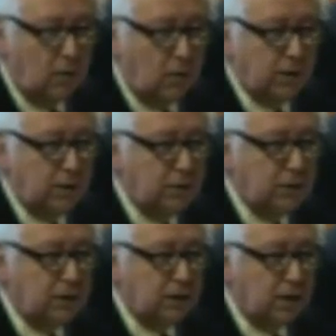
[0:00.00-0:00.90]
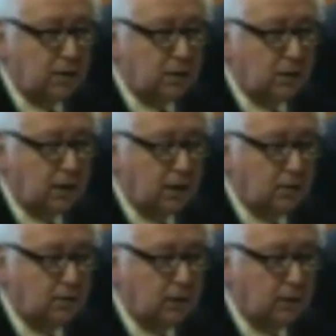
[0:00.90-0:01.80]
what unionization
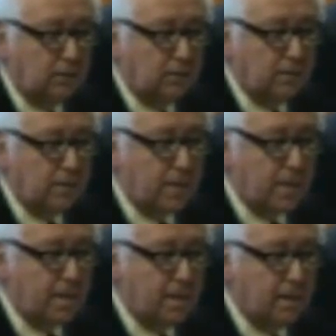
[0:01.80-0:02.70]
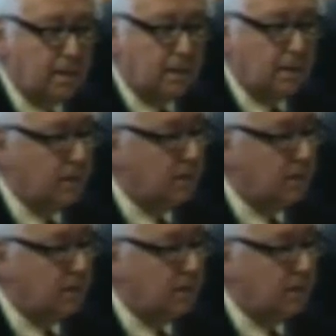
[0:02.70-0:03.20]
entails for them.